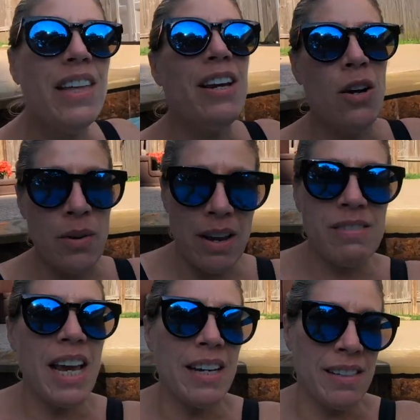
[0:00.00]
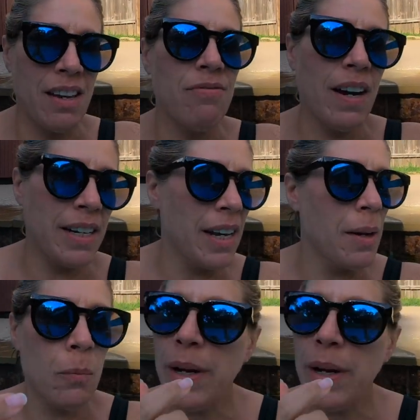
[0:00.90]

if they don't have tags, they find him.